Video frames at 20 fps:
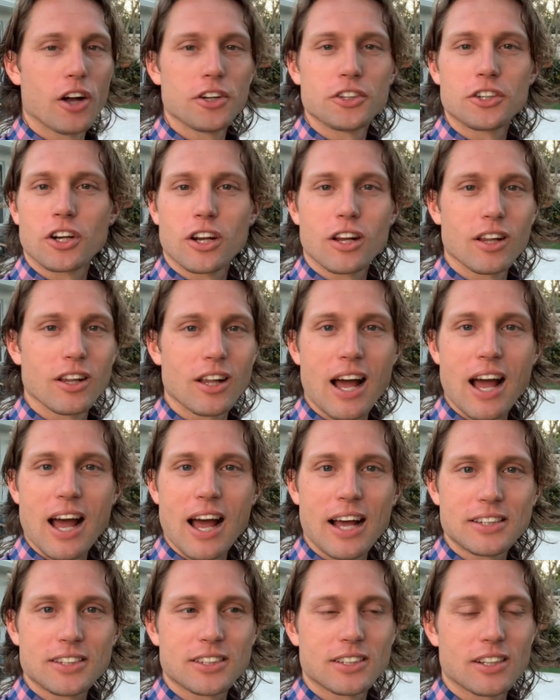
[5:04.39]
under
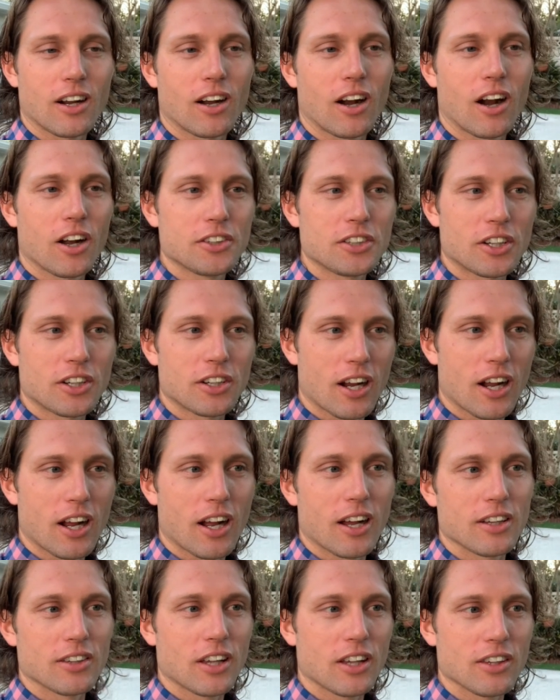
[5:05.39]
class, uh, under
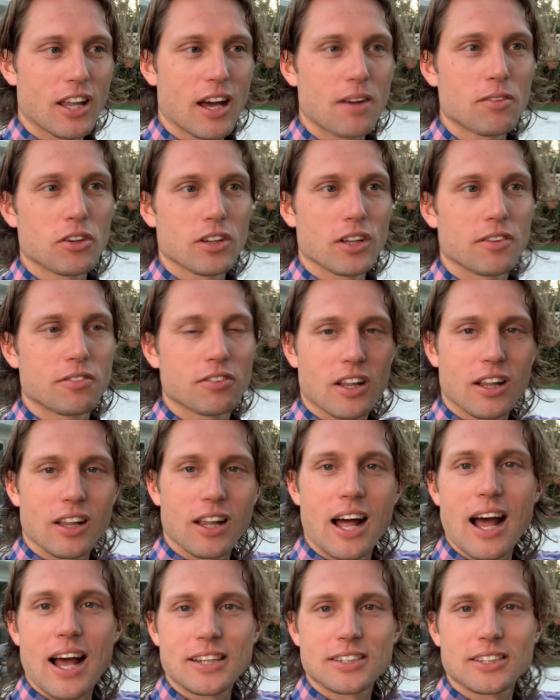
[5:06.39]
uh, the level of
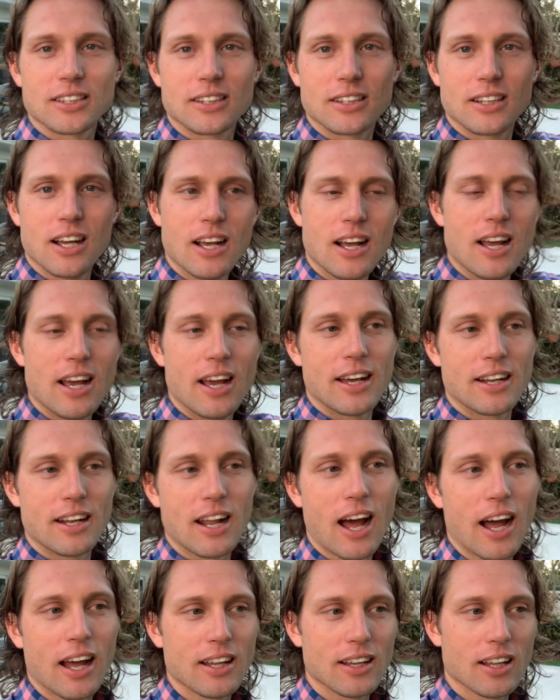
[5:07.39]
class and, and
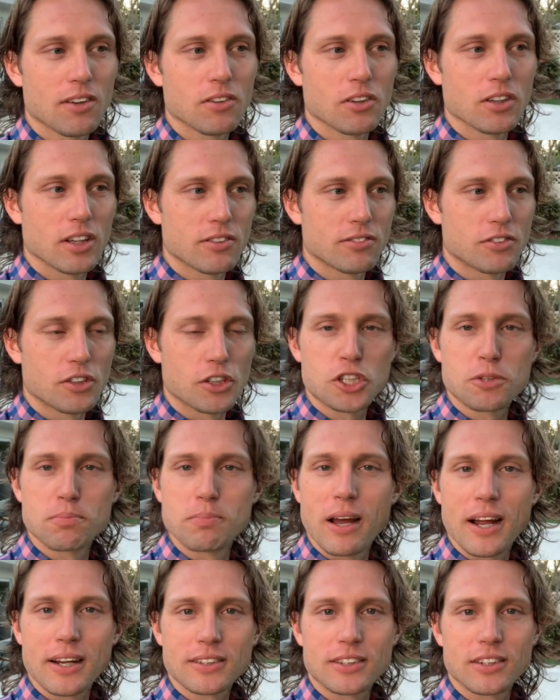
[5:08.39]
high level of
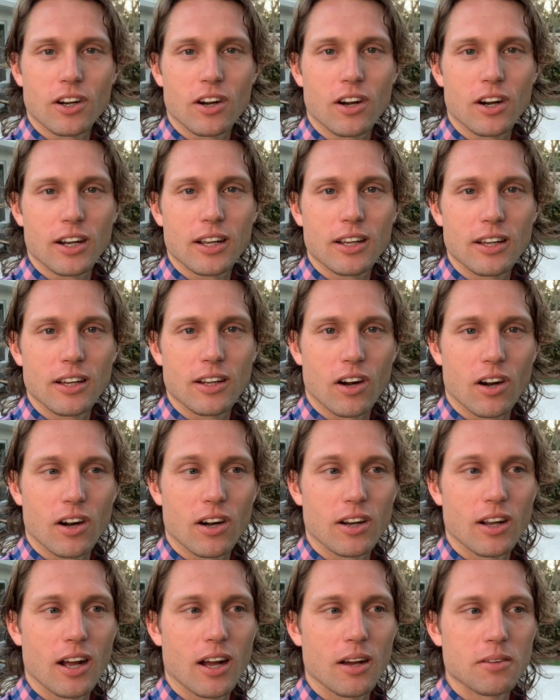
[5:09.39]
respect in our, in
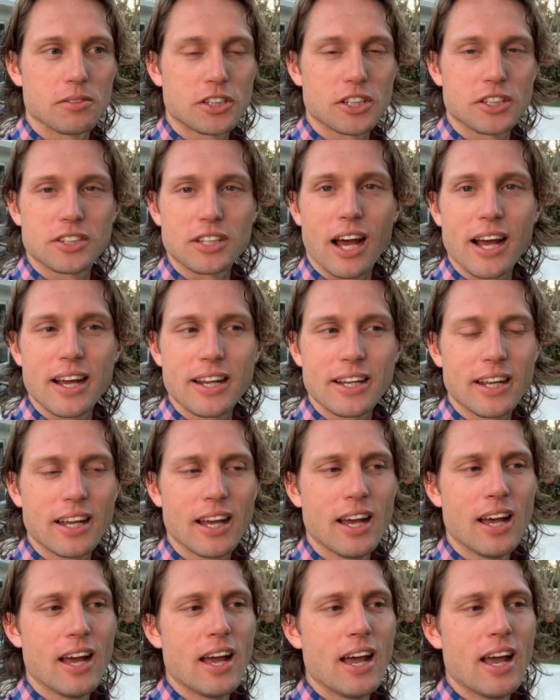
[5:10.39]
our uh, society.
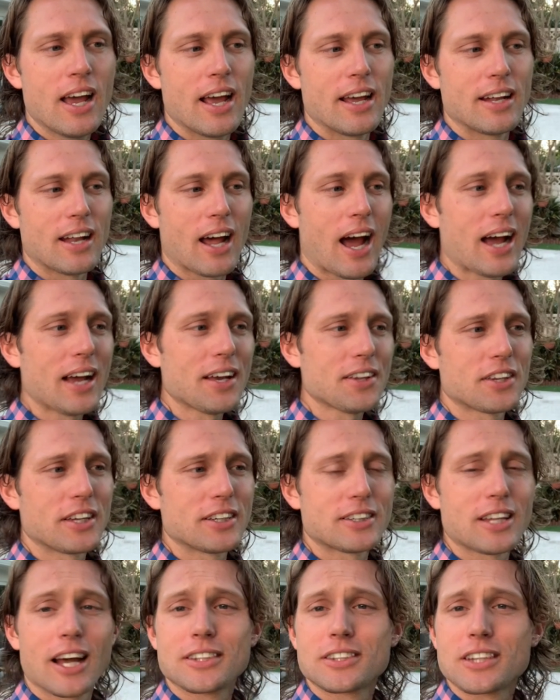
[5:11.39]
And I
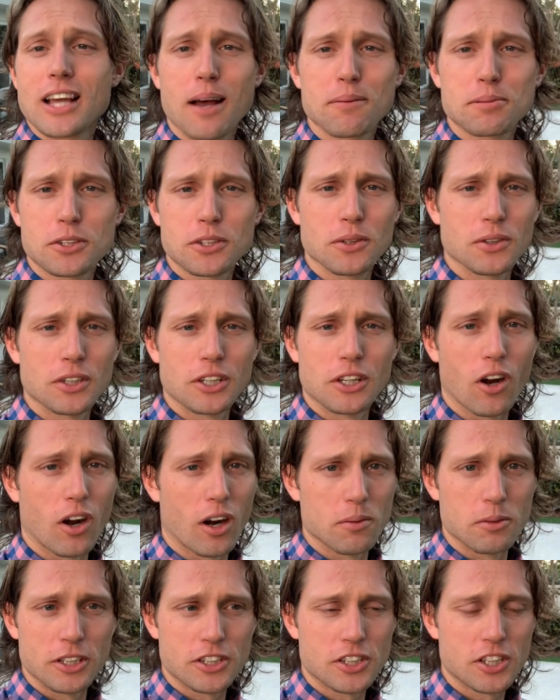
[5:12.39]
think that's absolutely
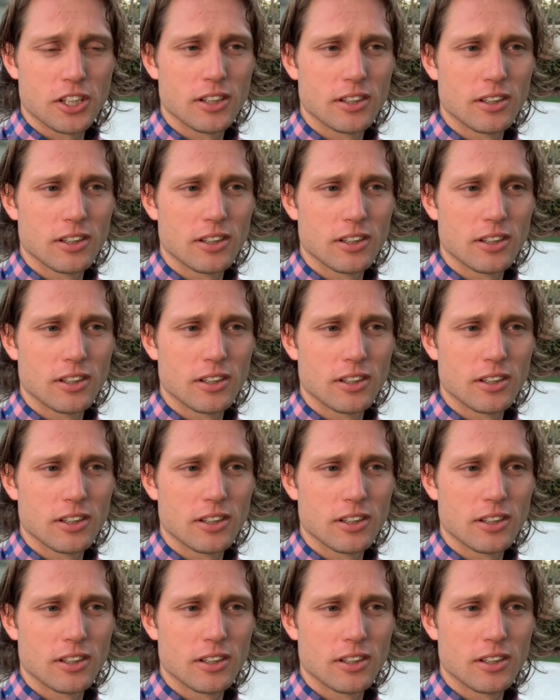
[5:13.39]
garbage.